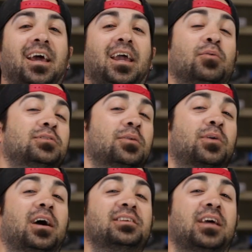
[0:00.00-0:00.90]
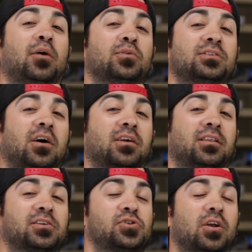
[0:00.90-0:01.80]
Hey, what's up guys, Alan with
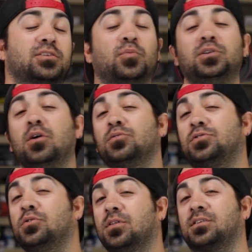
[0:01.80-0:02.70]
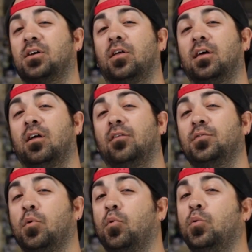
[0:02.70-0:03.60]
SonicElectronix, and we don't do this all that
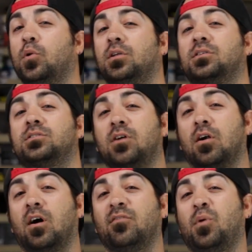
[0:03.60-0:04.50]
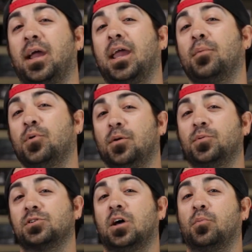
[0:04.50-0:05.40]
often, but we want to start off by amping up
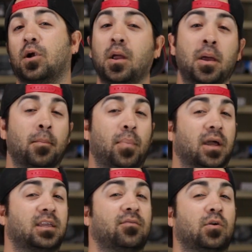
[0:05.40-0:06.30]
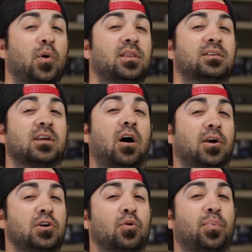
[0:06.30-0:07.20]
your summer by giving away this
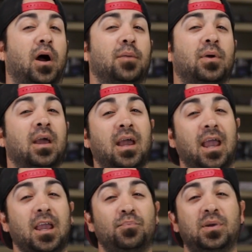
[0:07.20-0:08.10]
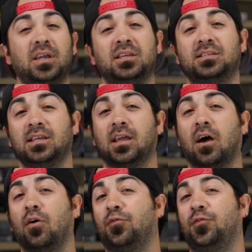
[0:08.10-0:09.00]
Audiopipe
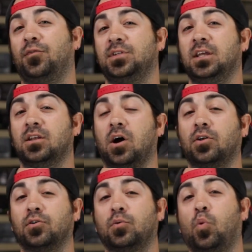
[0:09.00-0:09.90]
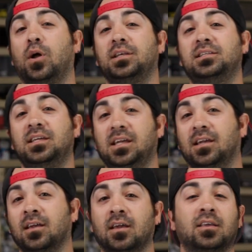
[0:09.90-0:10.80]
APCL-15001D.
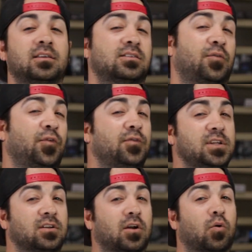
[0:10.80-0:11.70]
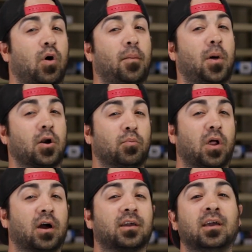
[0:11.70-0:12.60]
This is a 1500 watt
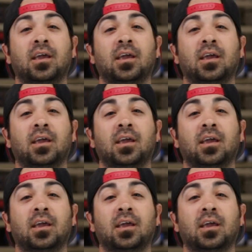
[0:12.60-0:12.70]
monoblock,